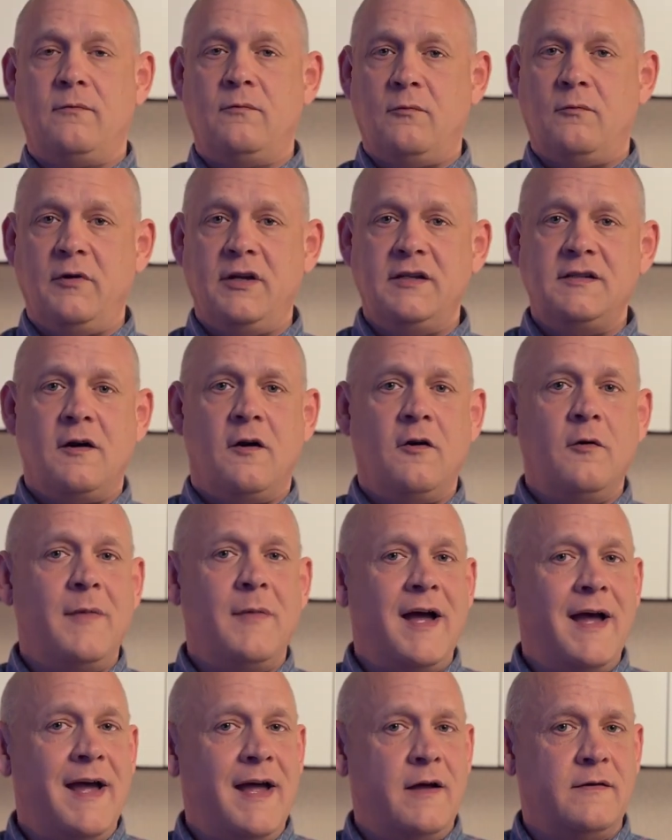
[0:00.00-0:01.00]
when we talk
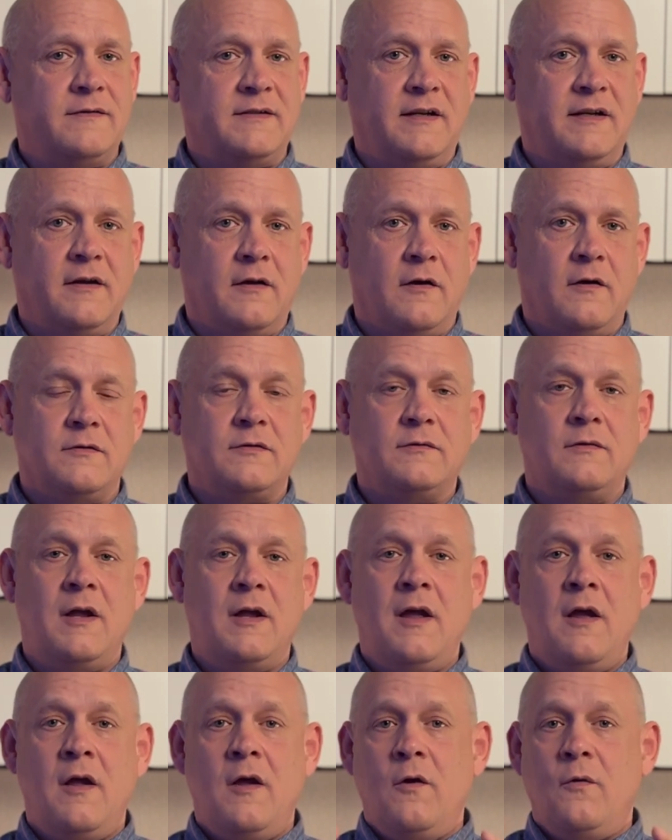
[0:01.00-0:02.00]
about housing costs,
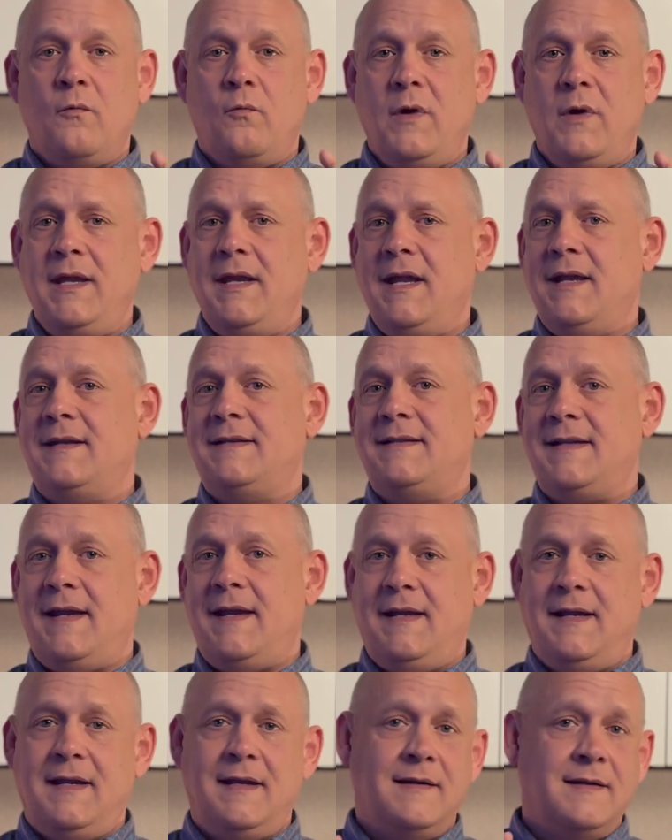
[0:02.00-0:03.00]
we need to
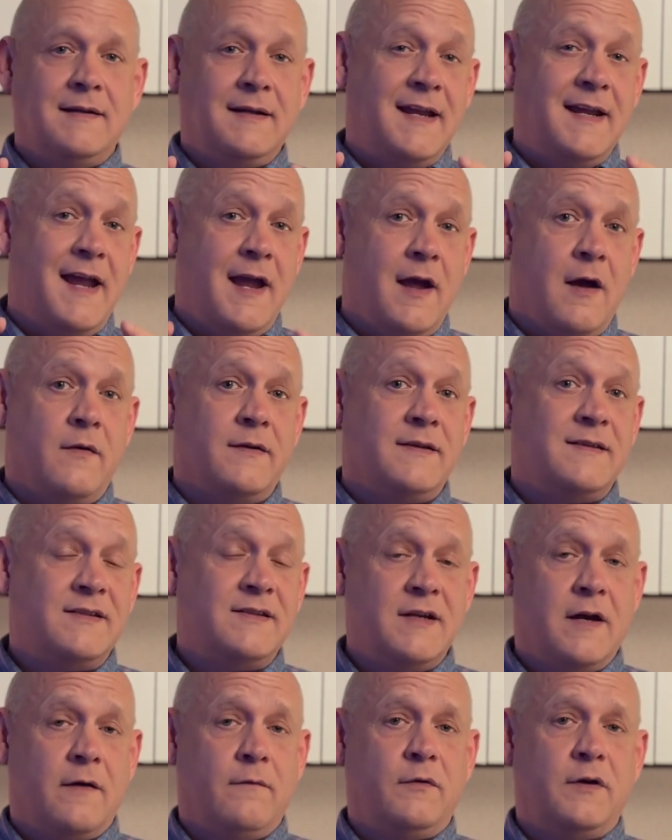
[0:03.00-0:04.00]
take into account
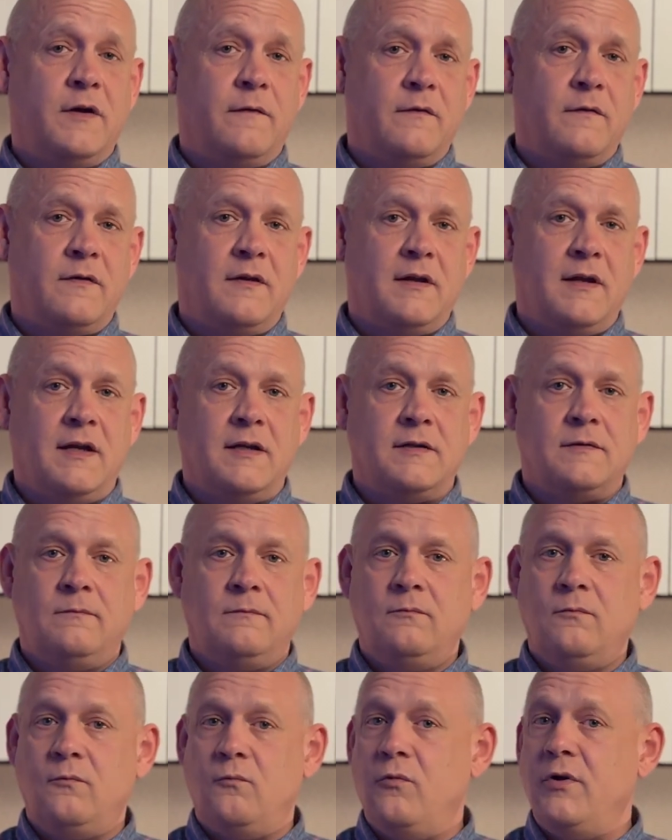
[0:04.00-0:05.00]
several different things.
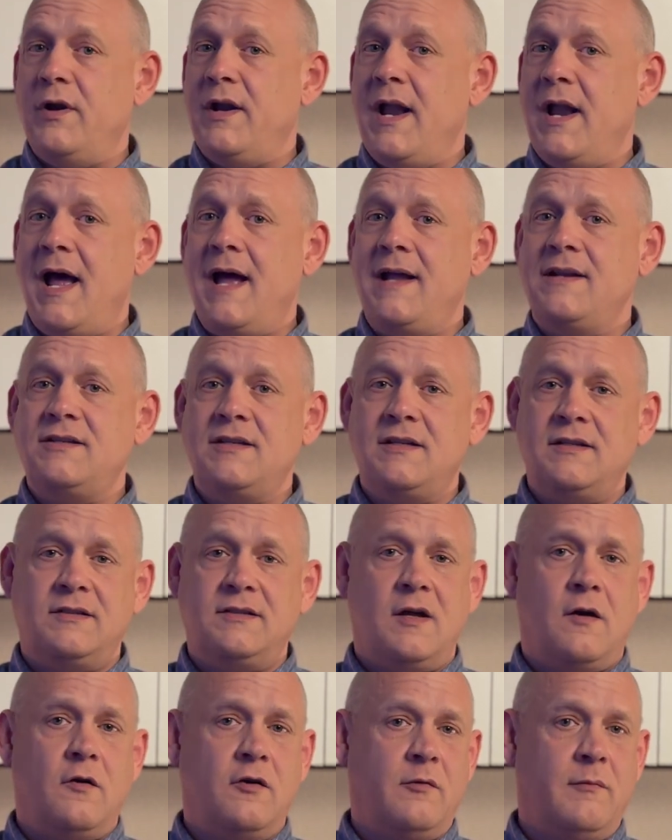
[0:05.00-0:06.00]
We're not just
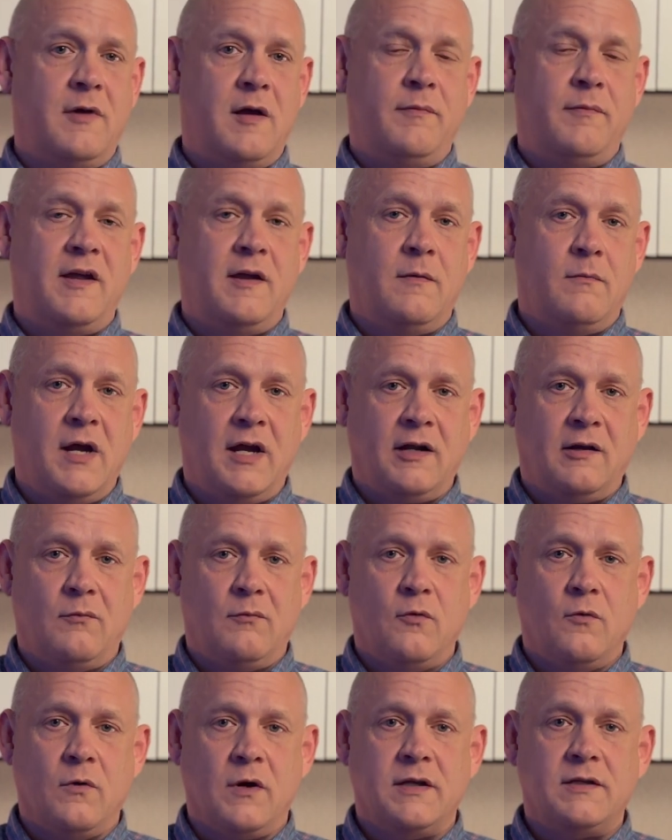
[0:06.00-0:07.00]
talking about paying back the
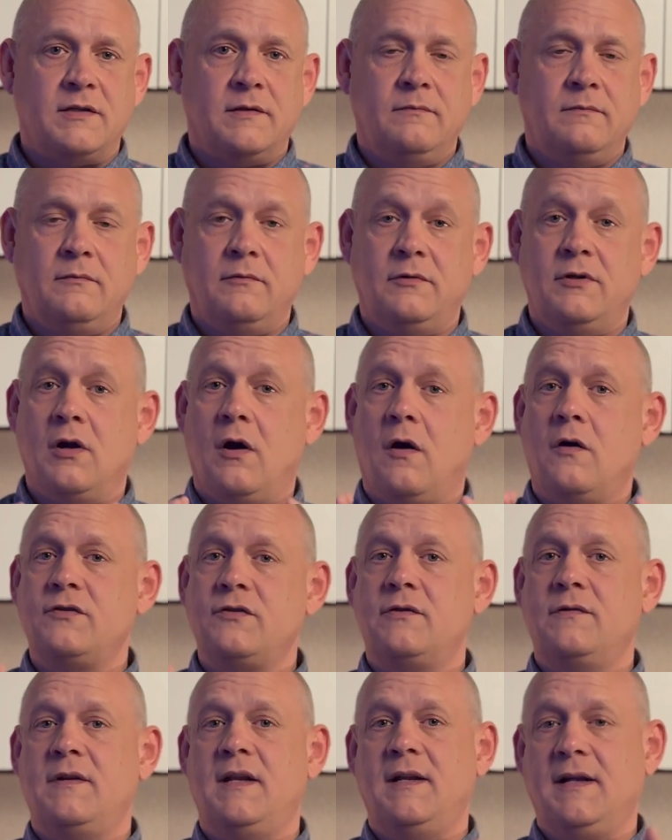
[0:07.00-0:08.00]
mortgage. You
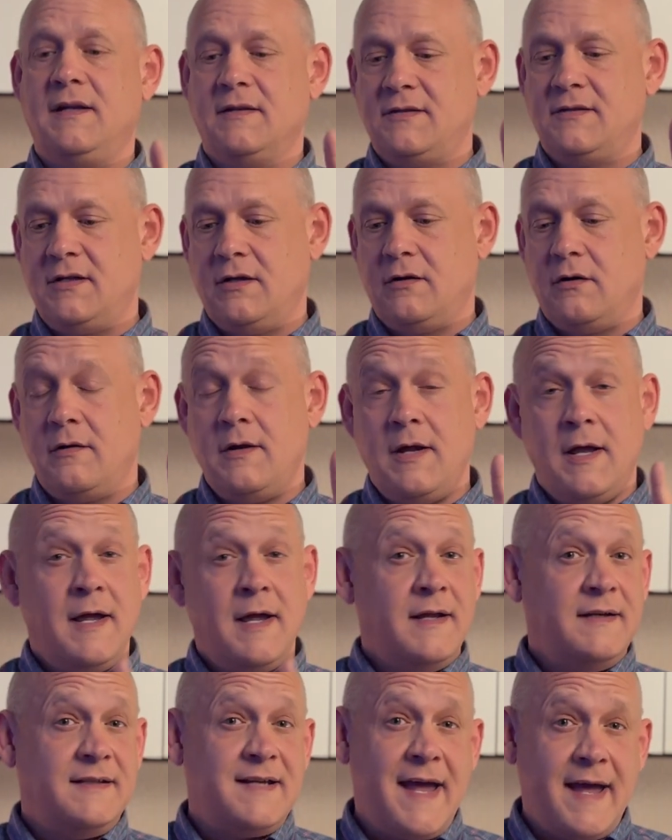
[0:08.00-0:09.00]
also need to consider
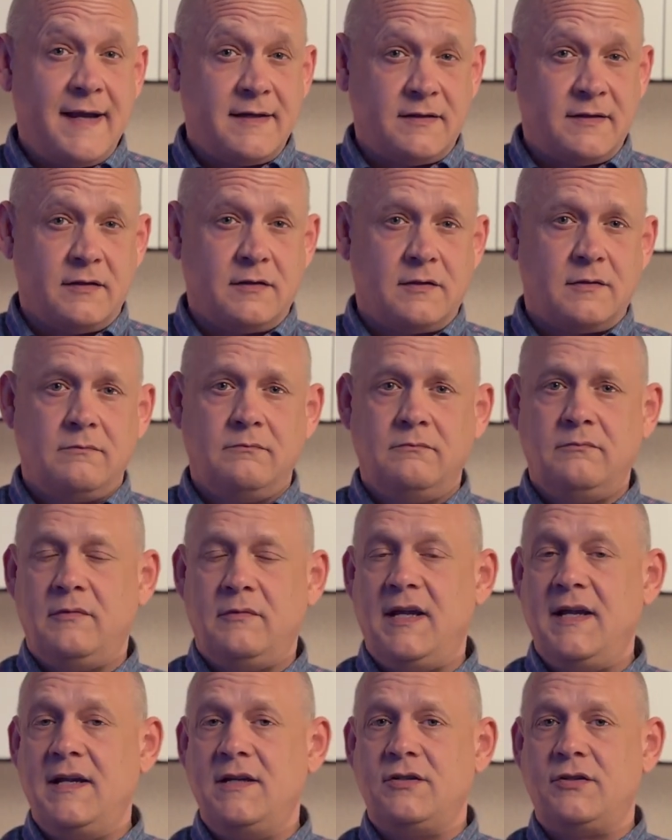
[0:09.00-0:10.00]
taxes,
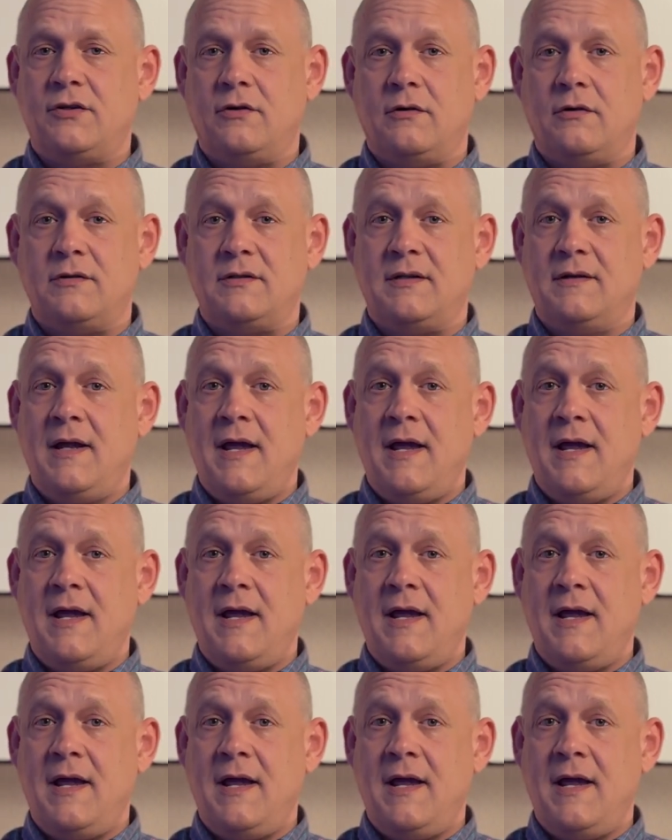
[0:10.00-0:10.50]
insurance,